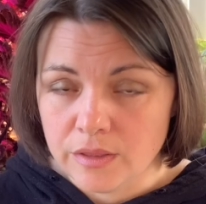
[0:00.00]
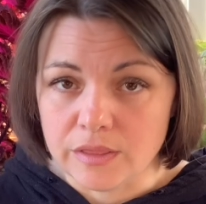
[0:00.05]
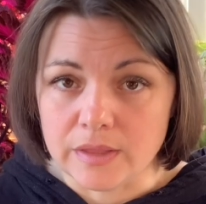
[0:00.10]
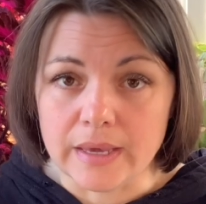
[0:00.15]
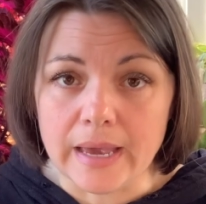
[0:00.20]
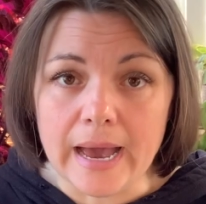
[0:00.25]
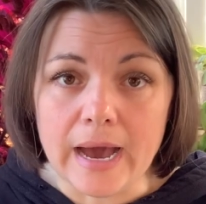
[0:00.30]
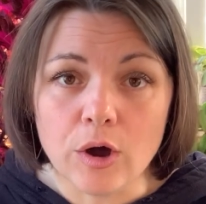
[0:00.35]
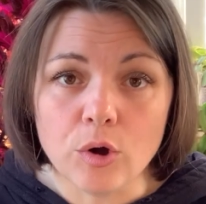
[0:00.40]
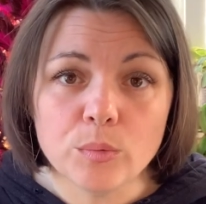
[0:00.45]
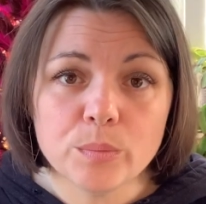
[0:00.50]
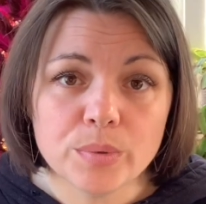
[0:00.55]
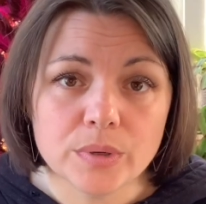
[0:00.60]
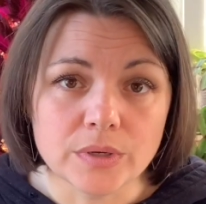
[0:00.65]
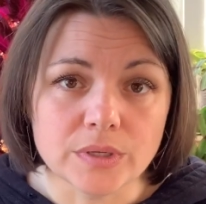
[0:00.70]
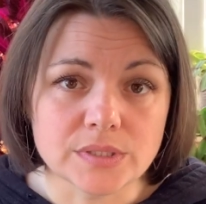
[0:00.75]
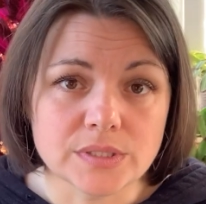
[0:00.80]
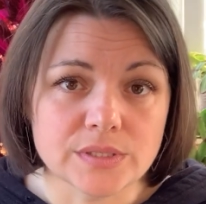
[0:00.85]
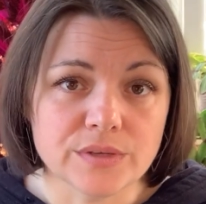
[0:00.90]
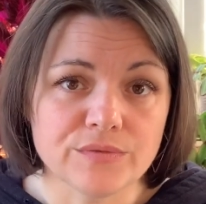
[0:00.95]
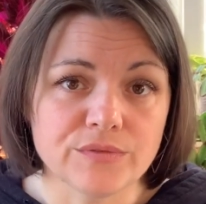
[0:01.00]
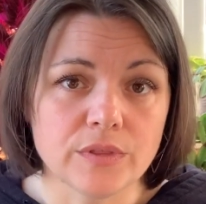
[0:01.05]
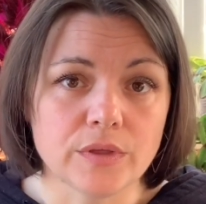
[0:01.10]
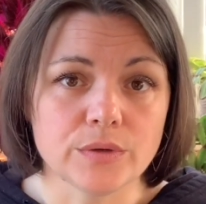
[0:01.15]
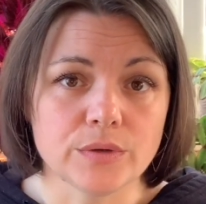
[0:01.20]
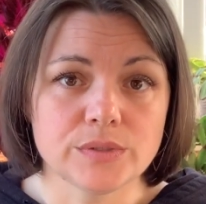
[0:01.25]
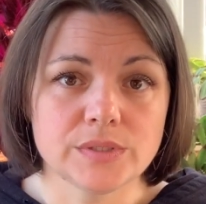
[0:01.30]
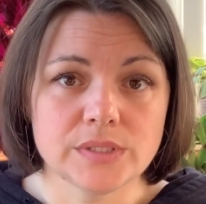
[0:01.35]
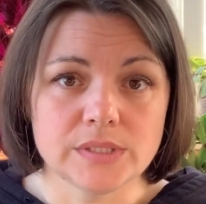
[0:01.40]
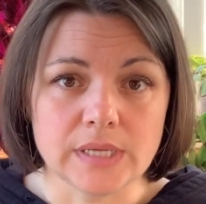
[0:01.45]
The outputs of
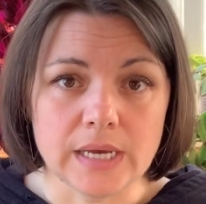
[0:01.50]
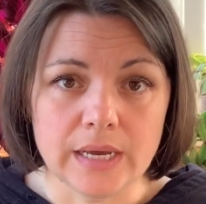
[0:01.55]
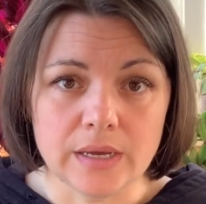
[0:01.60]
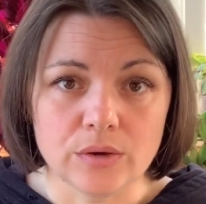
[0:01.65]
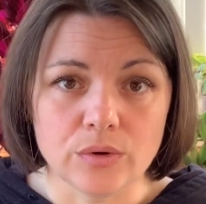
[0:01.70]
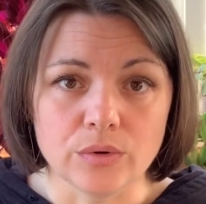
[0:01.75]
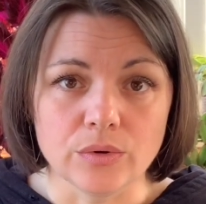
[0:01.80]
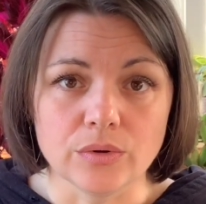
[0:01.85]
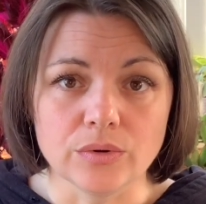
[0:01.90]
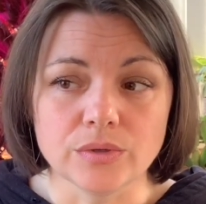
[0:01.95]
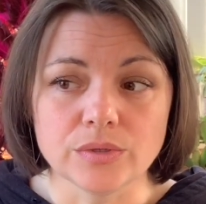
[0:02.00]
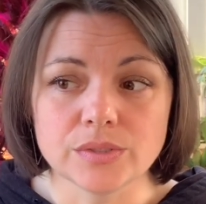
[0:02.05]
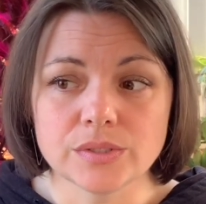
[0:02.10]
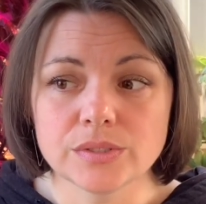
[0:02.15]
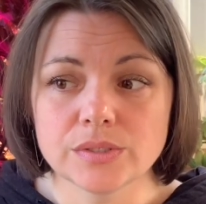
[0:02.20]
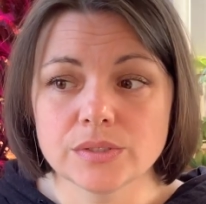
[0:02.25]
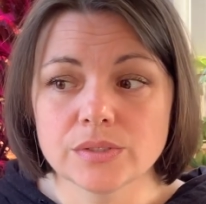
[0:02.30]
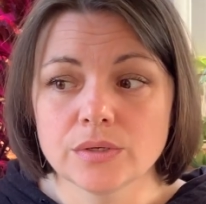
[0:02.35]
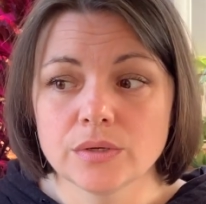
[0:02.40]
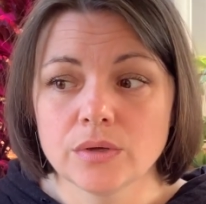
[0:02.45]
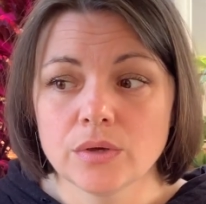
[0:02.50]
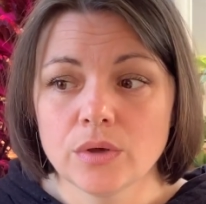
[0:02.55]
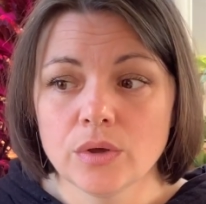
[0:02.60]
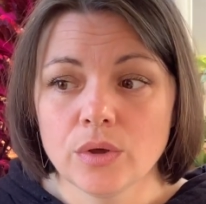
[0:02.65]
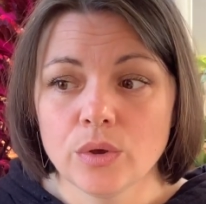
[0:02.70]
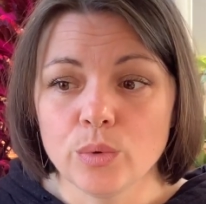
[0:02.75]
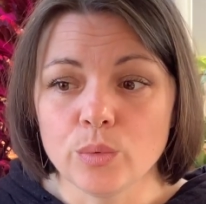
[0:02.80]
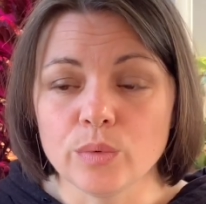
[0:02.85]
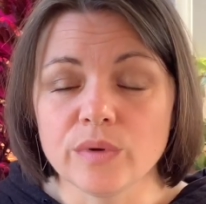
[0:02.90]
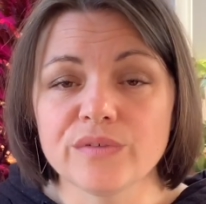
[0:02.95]
those cycles
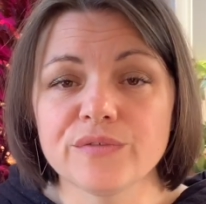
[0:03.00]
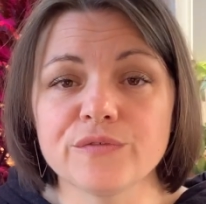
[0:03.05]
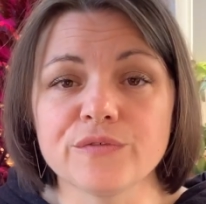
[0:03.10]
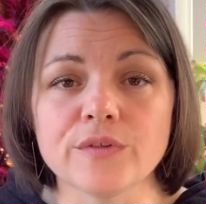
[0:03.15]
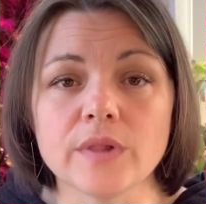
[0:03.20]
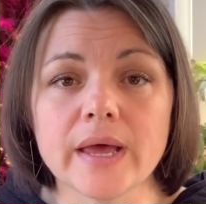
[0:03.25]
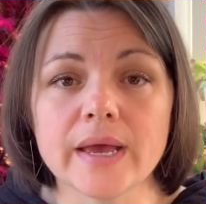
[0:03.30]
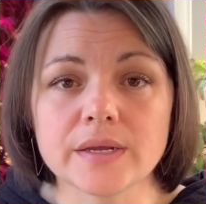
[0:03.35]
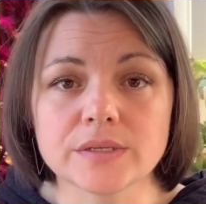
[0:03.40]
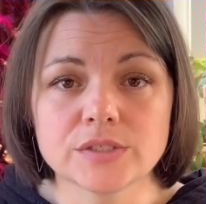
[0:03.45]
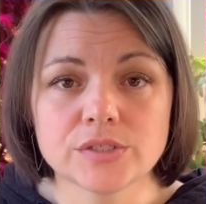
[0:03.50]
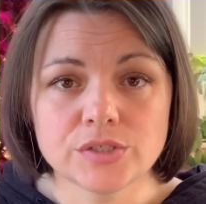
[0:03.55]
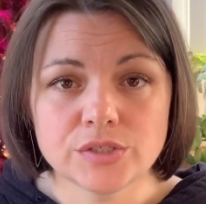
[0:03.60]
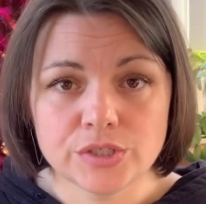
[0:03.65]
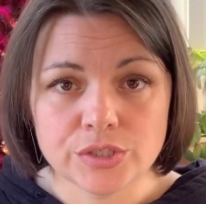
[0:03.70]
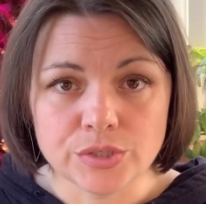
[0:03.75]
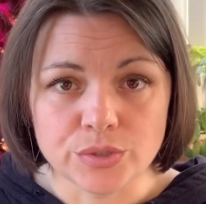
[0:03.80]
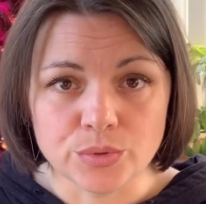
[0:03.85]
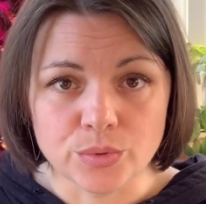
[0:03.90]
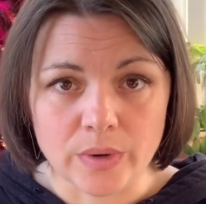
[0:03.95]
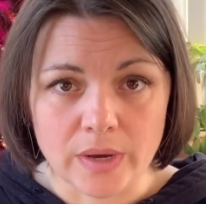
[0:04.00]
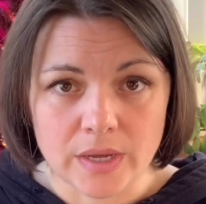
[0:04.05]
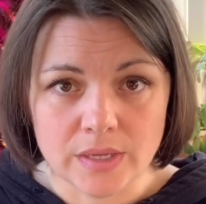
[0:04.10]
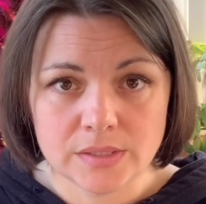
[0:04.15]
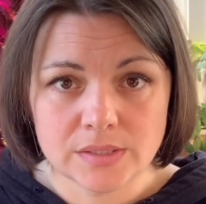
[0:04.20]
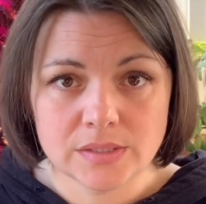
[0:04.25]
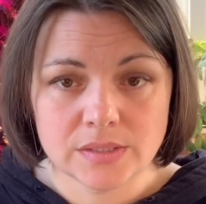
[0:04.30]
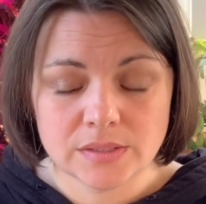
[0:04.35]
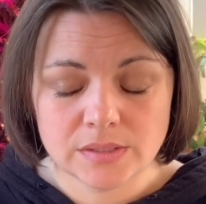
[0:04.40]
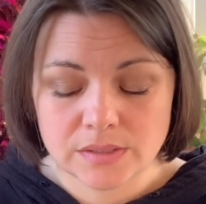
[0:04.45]
reflect to
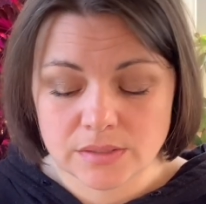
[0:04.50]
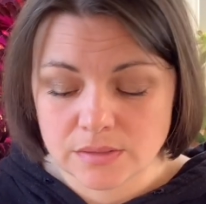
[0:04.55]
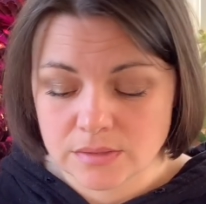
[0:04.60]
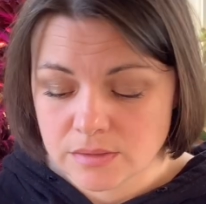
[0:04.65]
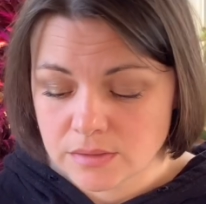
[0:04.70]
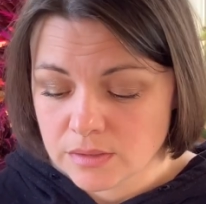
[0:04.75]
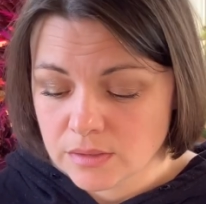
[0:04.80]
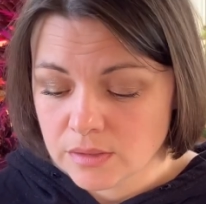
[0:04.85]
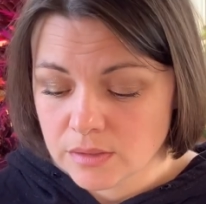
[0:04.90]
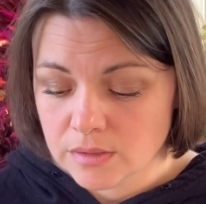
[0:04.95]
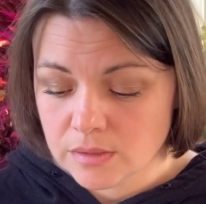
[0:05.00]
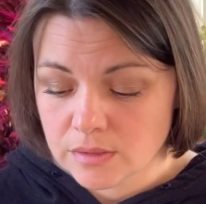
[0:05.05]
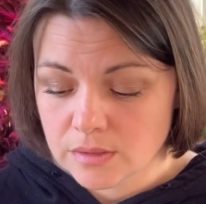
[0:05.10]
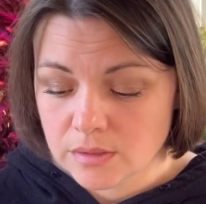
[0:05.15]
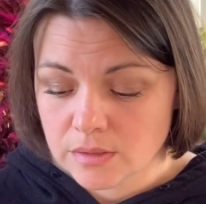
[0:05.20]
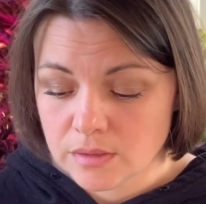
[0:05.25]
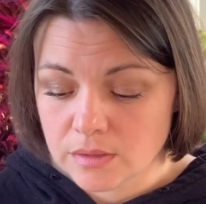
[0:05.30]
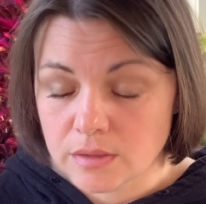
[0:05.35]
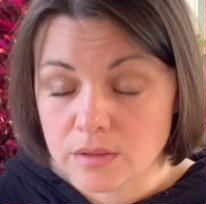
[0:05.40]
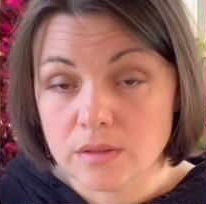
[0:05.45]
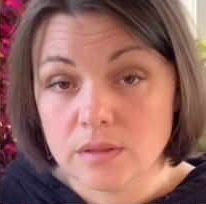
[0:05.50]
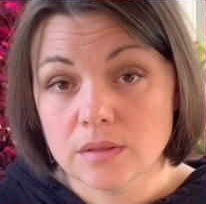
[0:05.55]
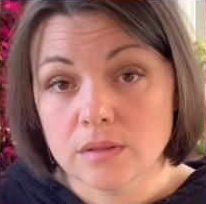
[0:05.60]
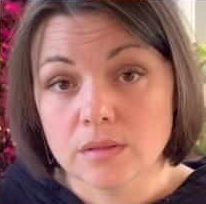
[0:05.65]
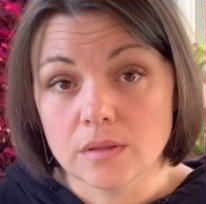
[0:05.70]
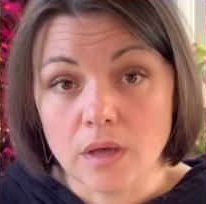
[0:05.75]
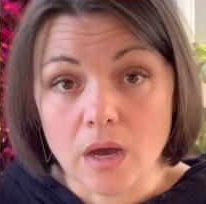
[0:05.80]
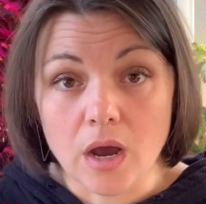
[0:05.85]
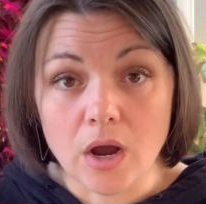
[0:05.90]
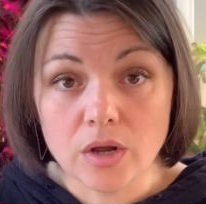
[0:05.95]
us
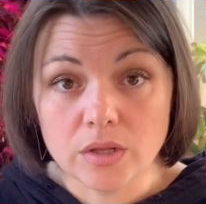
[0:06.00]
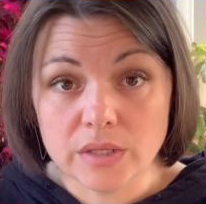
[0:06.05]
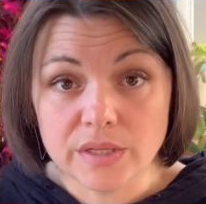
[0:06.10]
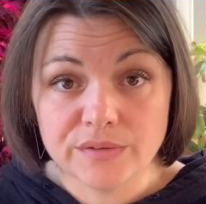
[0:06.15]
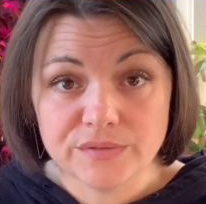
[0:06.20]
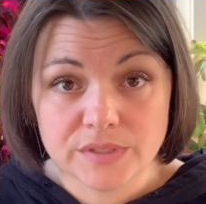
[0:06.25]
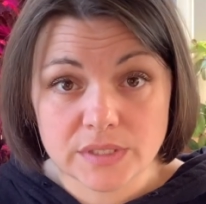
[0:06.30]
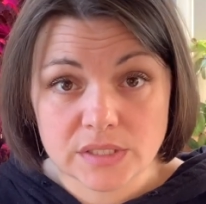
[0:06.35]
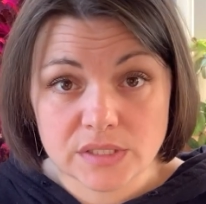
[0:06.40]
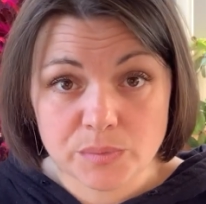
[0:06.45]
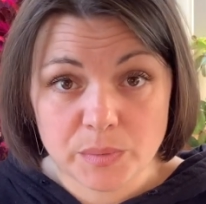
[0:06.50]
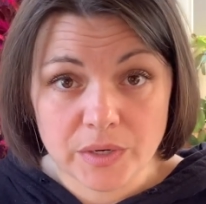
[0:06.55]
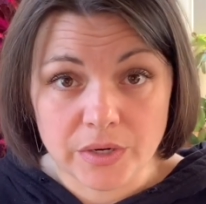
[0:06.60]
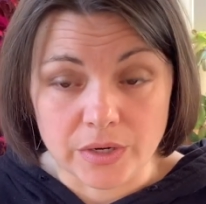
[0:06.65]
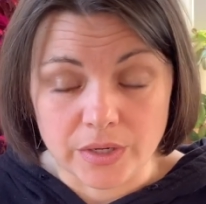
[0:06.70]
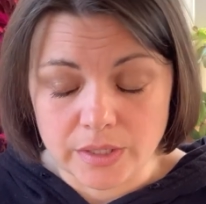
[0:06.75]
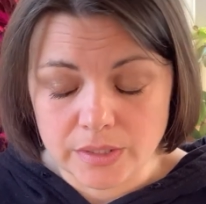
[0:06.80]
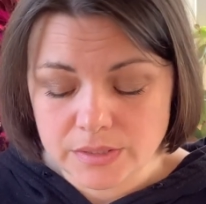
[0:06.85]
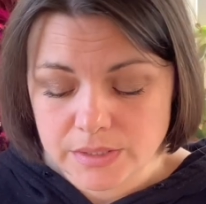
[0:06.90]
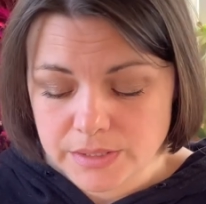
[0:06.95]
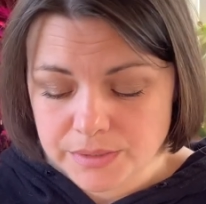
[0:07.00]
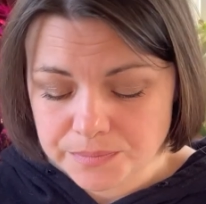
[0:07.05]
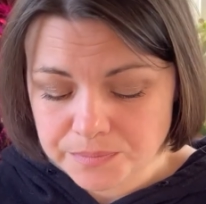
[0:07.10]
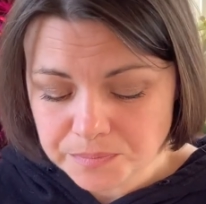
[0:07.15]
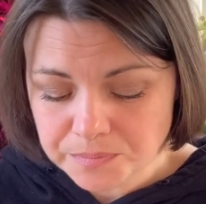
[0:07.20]
our lived experience.